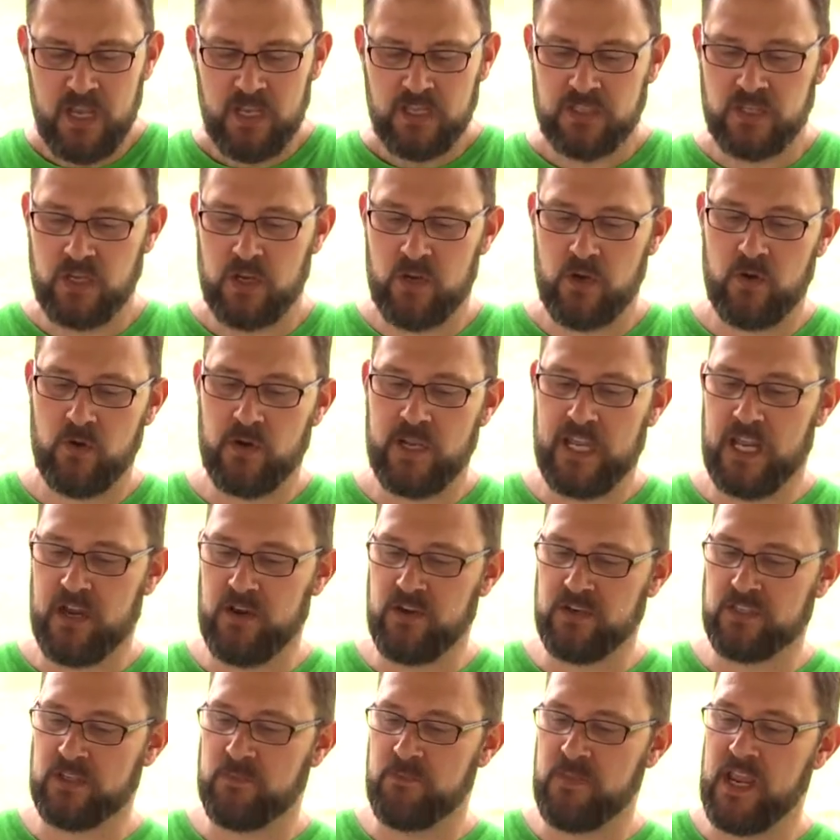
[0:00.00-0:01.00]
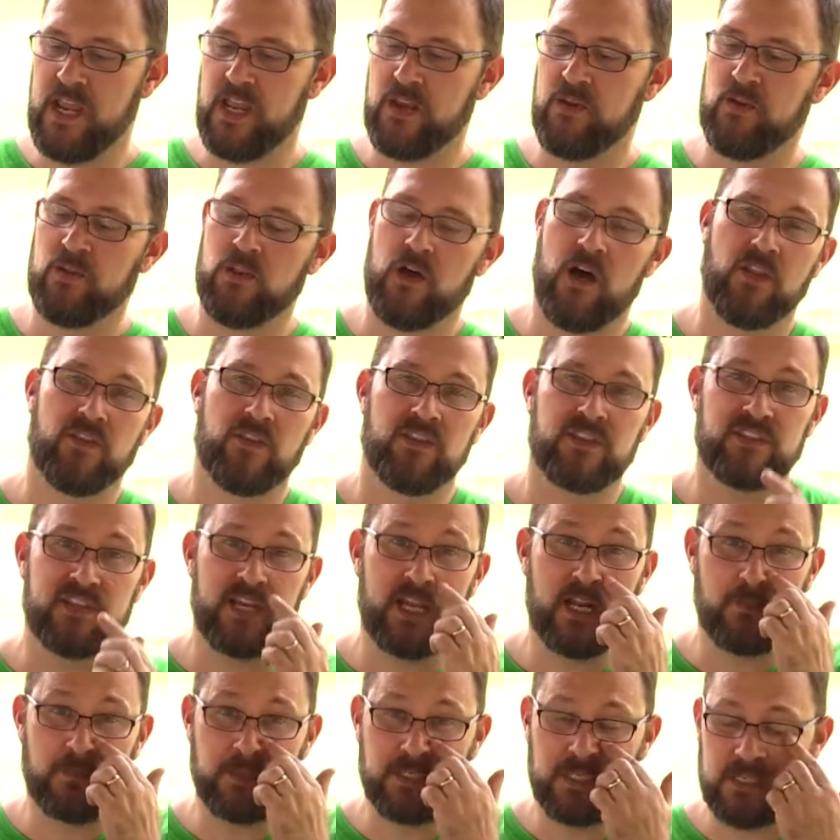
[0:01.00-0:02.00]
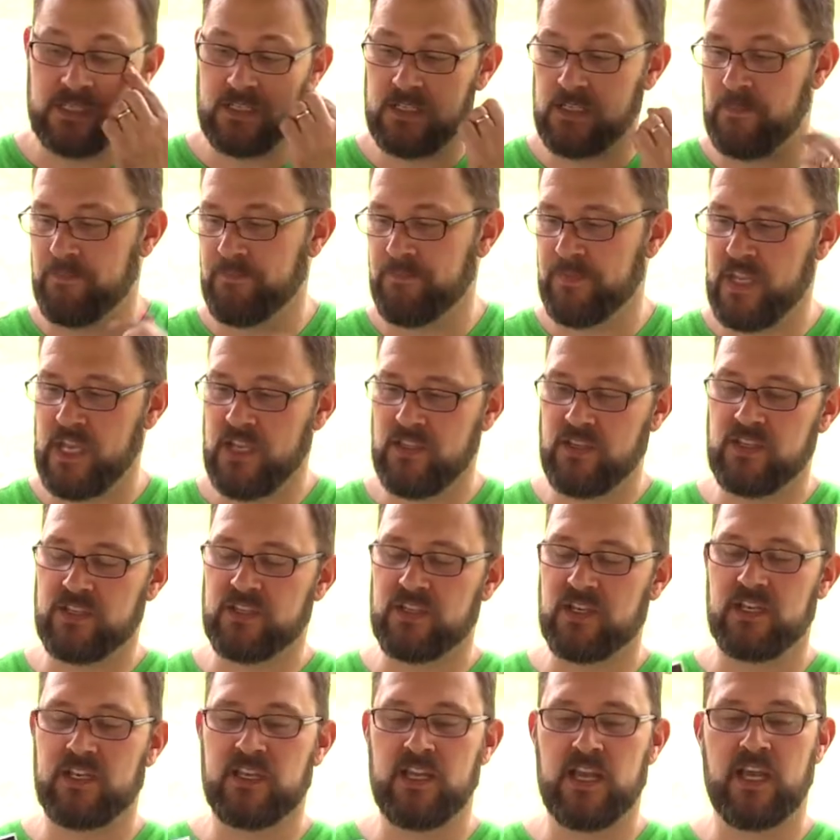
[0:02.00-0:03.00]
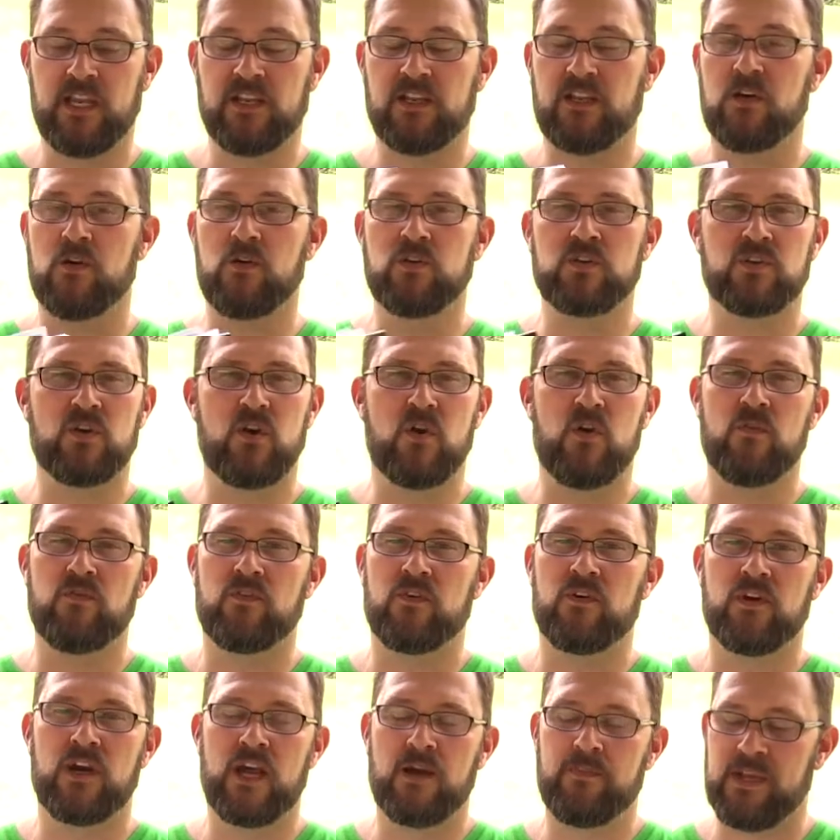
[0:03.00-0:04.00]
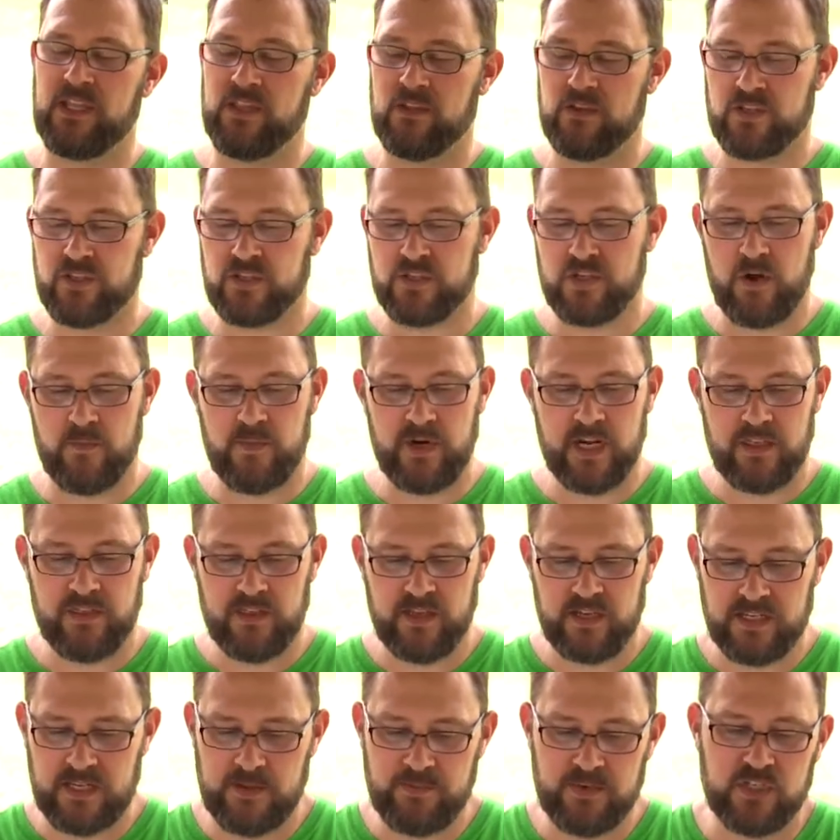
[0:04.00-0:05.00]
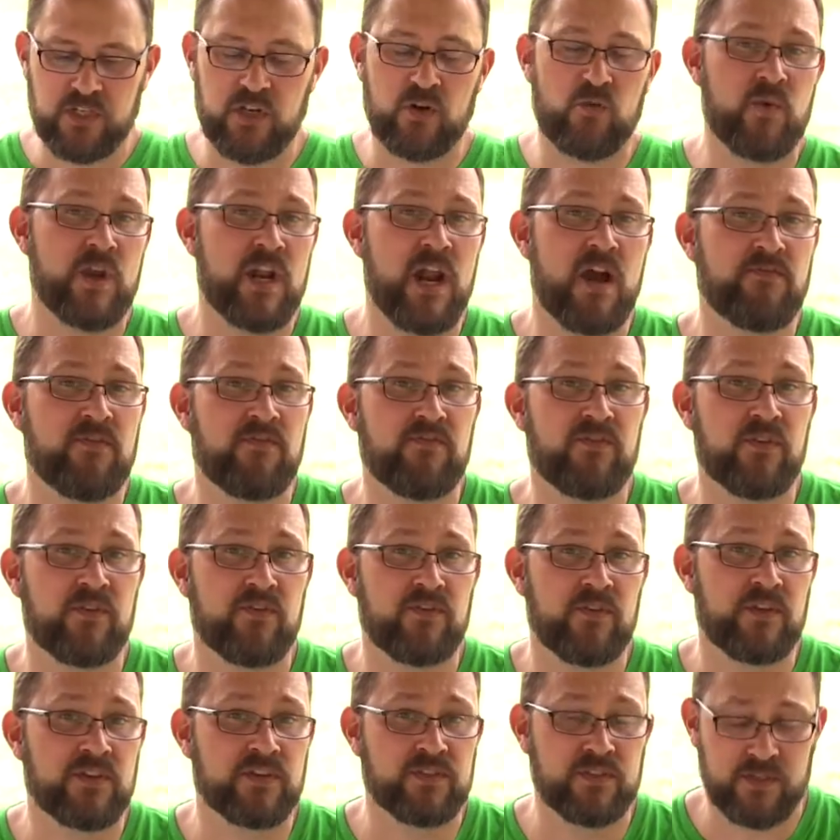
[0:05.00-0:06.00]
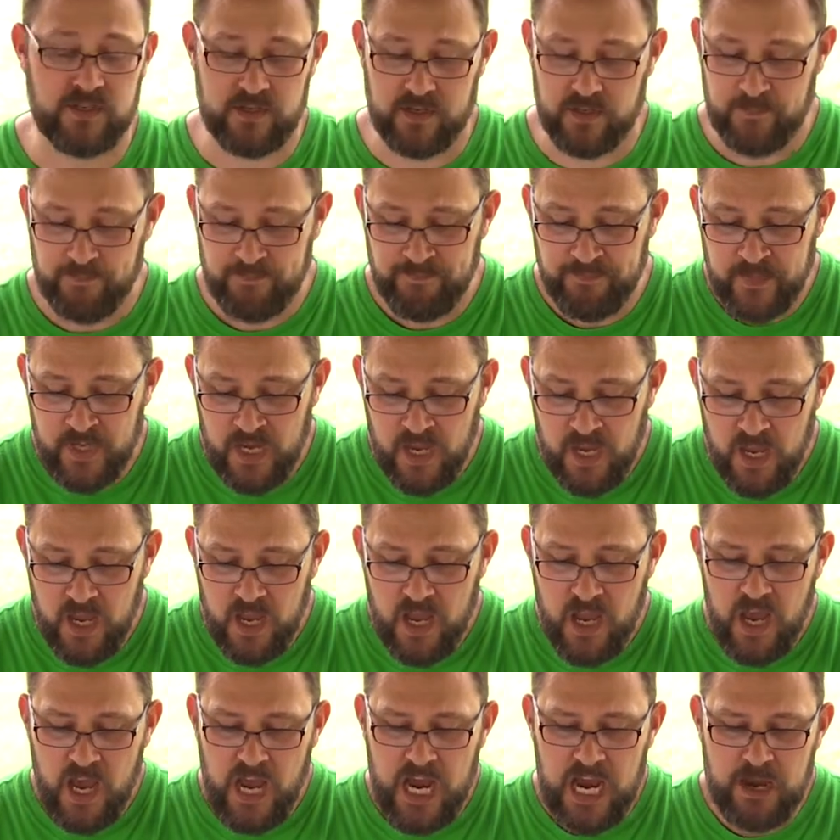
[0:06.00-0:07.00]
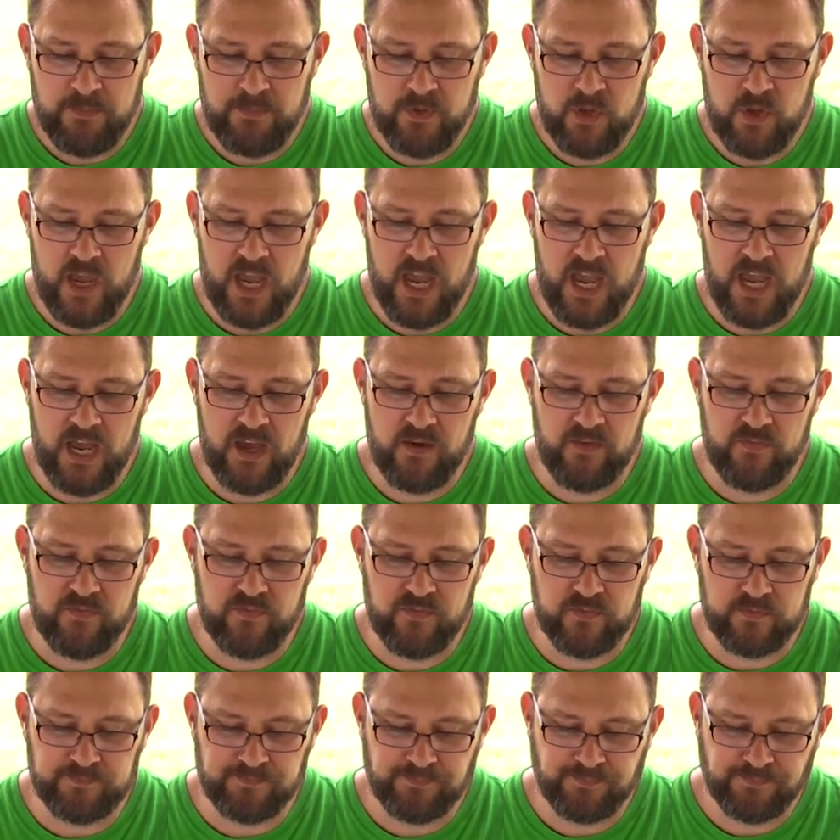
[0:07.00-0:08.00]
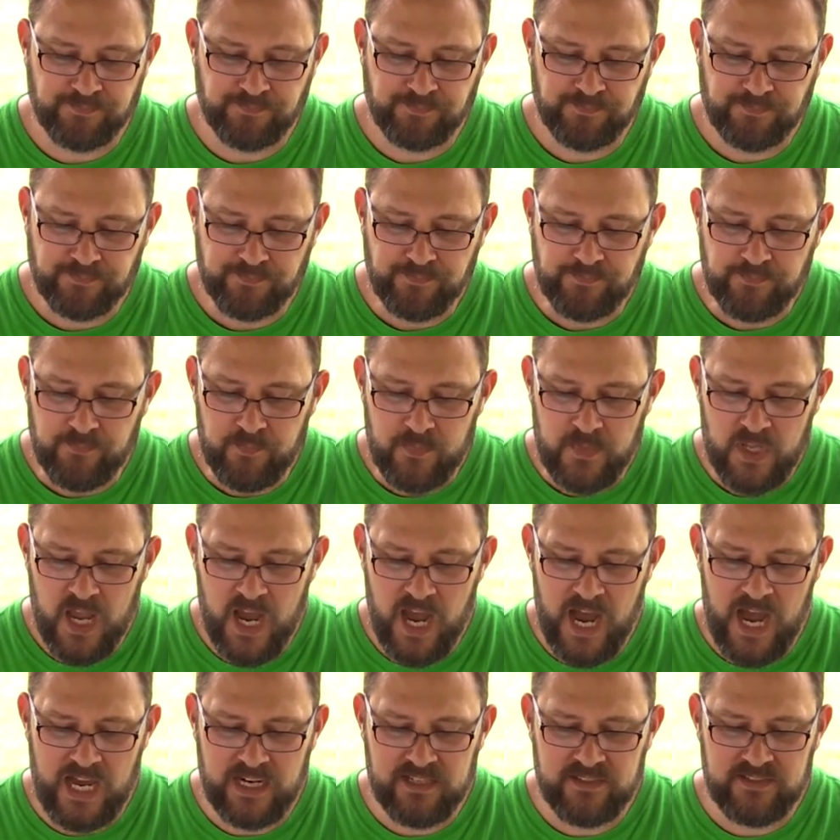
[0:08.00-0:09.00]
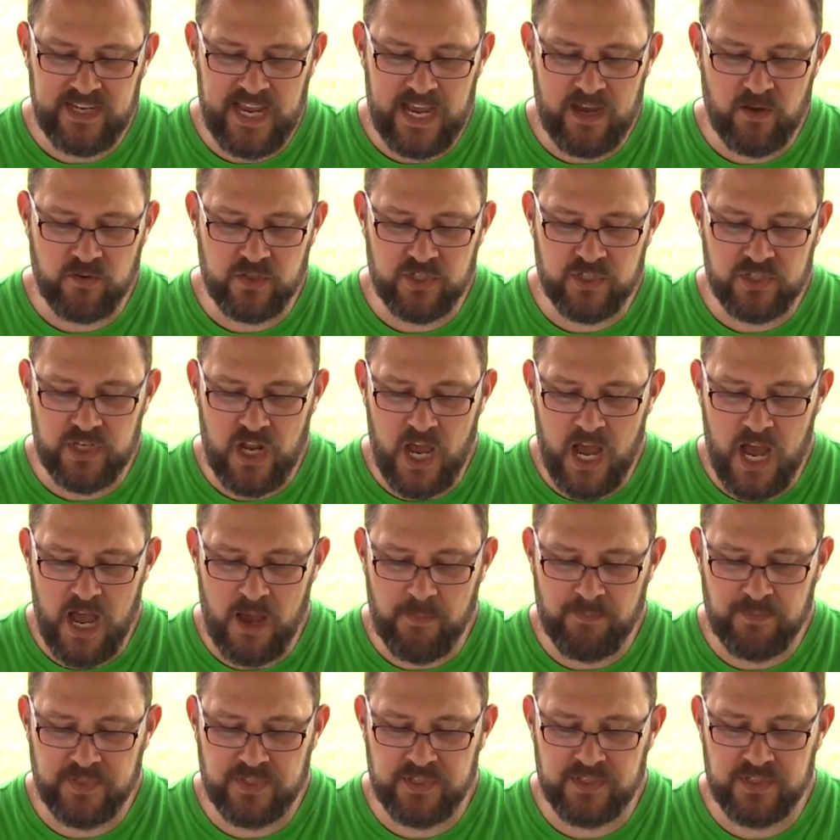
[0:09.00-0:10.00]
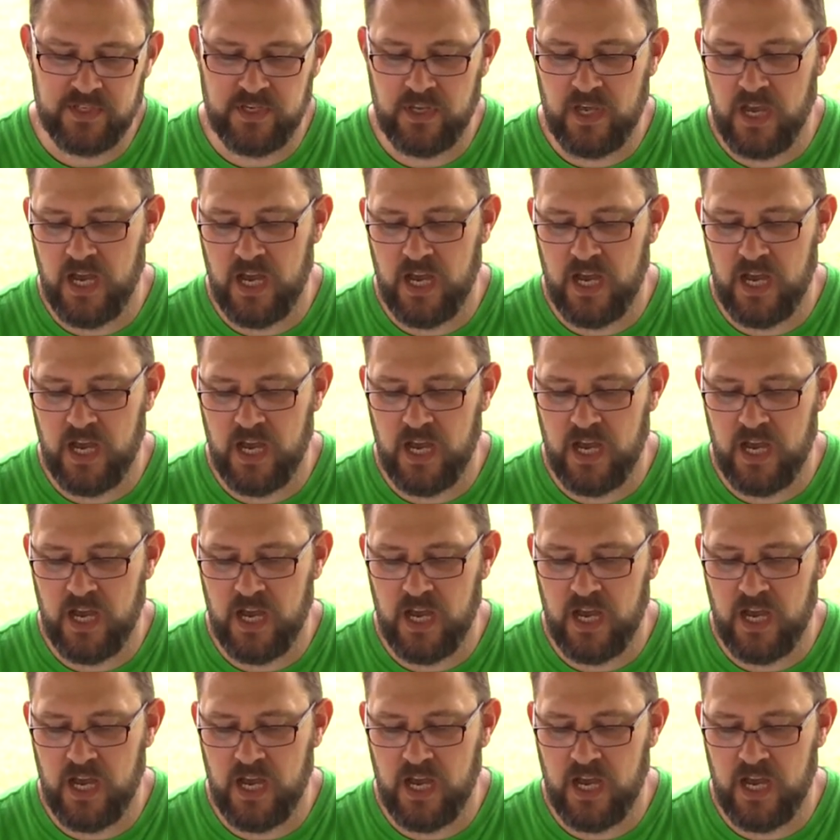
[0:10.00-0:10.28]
So here's the manual on the setup system, and this again goes over, I mean, there's so many things. I'm just going to read off a few things to you. You have down stops.